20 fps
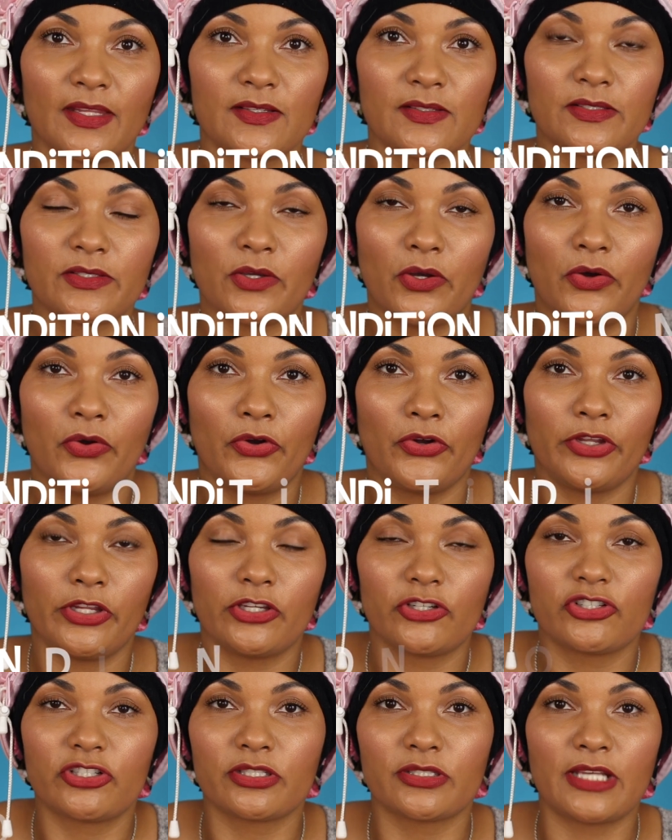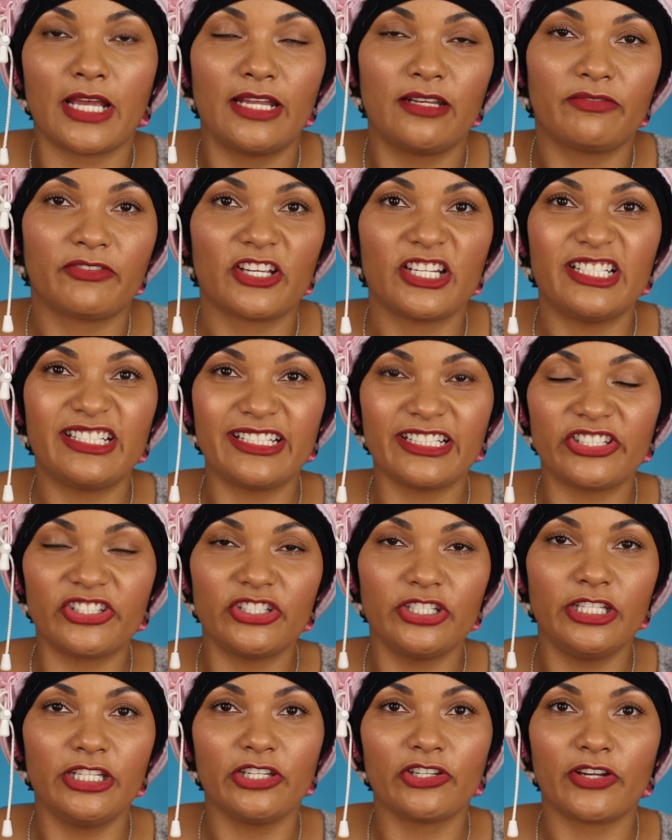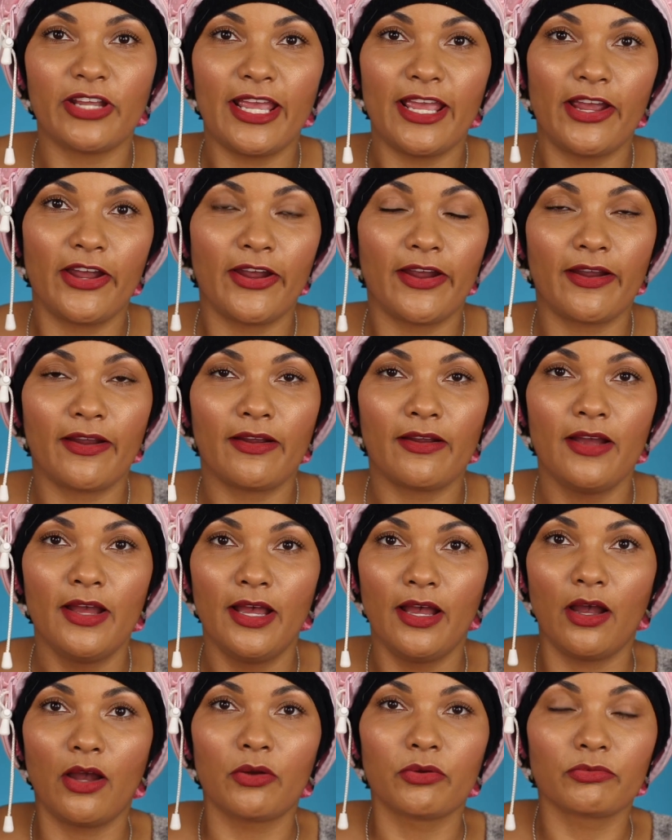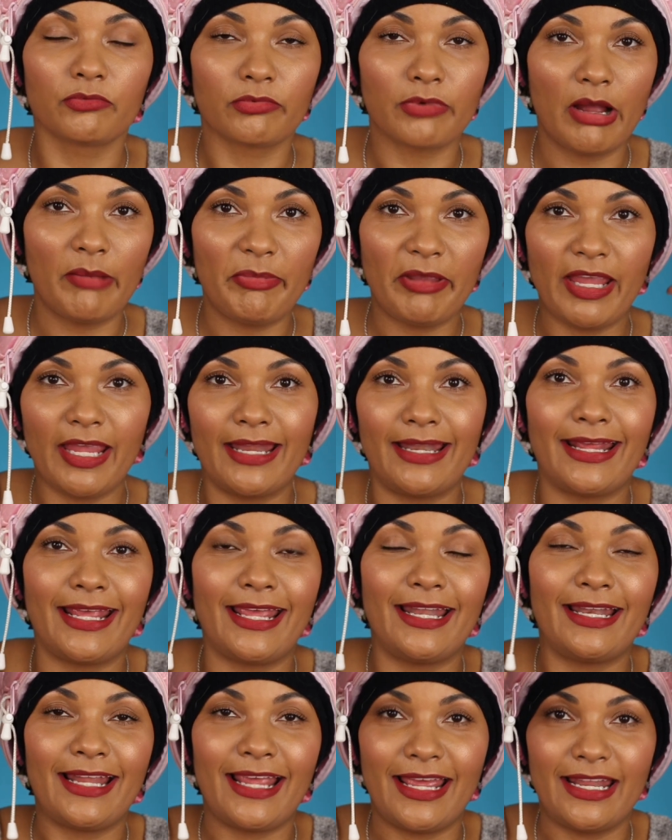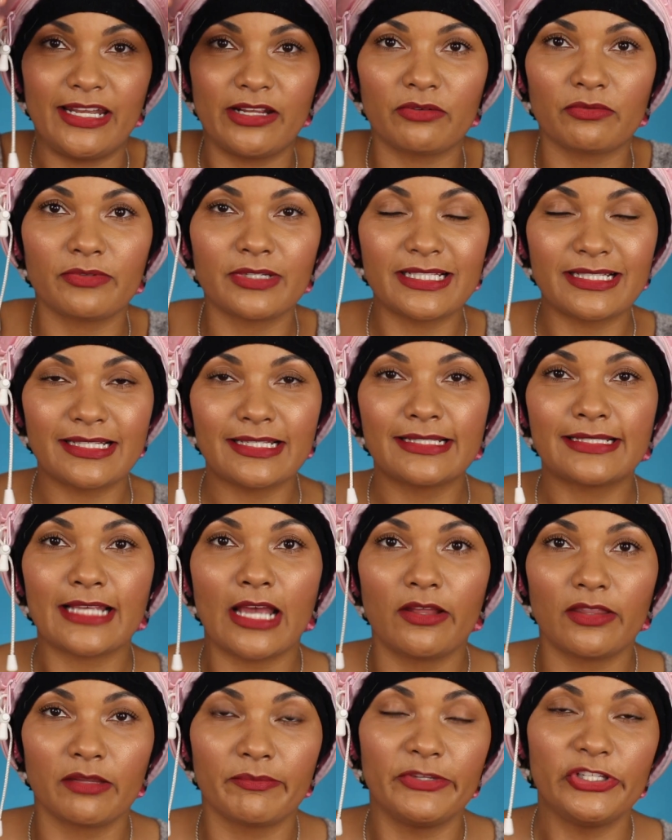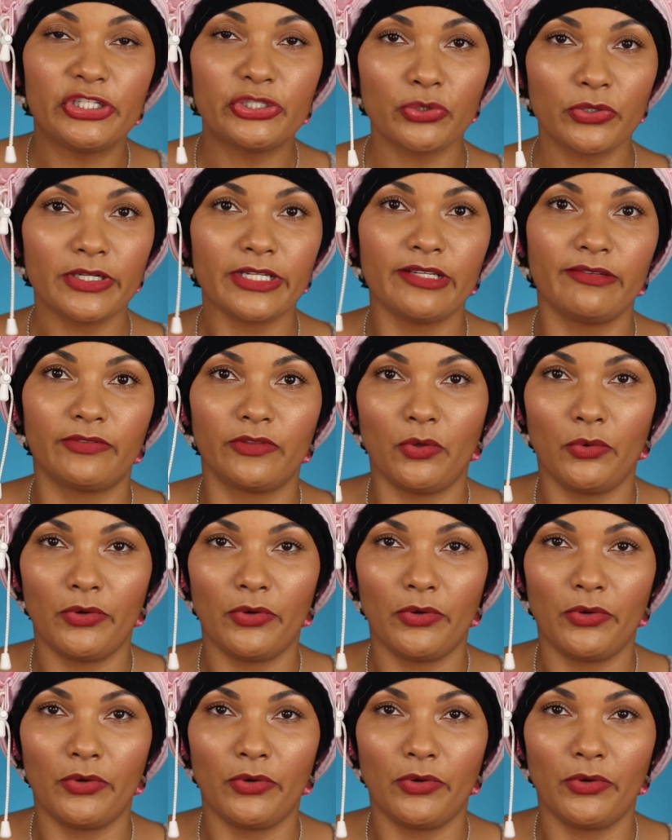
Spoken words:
So you're just kind of conditioning your hair, rubbing it in, and it rinses out the majority of the